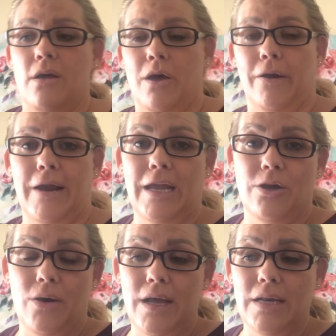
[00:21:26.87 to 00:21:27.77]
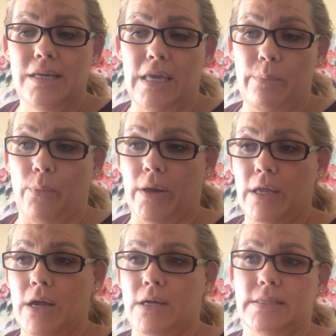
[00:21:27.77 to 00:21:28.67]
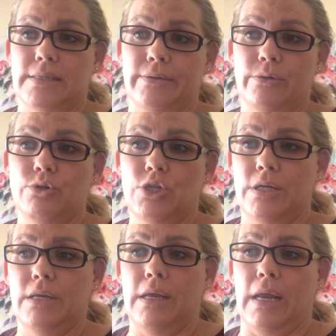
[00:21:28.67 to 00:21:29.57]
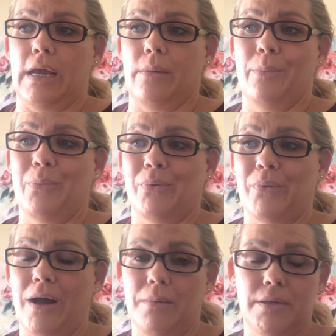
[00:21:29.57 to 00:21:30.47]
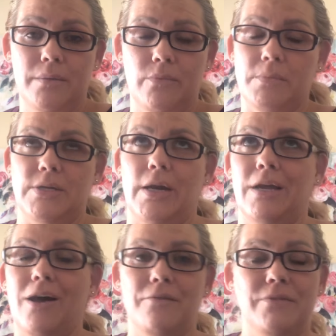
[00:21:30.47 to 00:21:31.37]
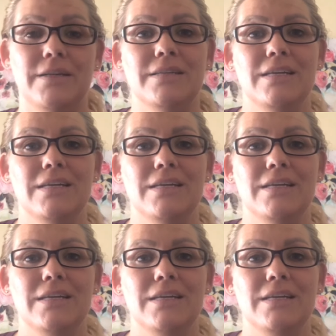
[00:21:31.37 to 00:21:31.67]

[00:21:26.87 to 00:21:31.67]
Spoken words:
All right, go ahead and keep working on solution and conflict,